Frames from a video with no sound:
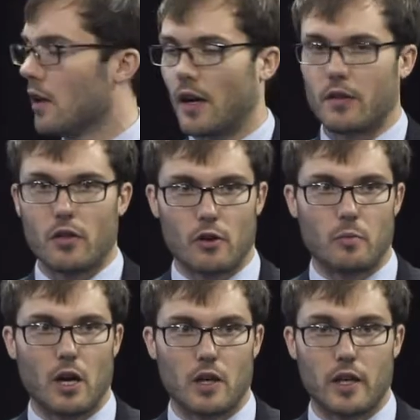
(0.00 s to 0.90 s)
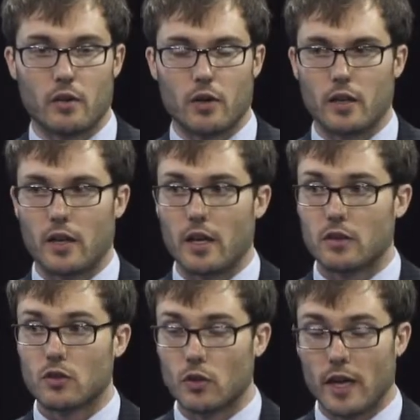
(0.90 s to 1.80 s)
and the Third-Party
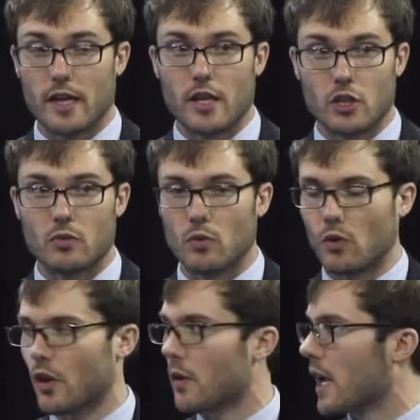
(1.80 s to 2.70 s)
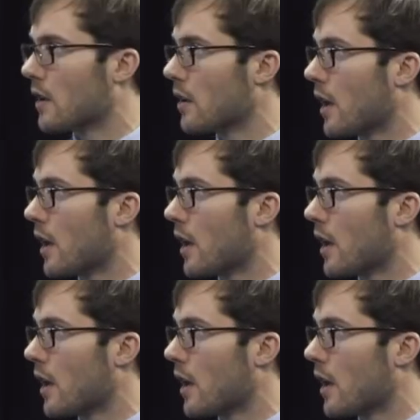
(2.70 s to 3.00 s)
Accreditation Rule go hand in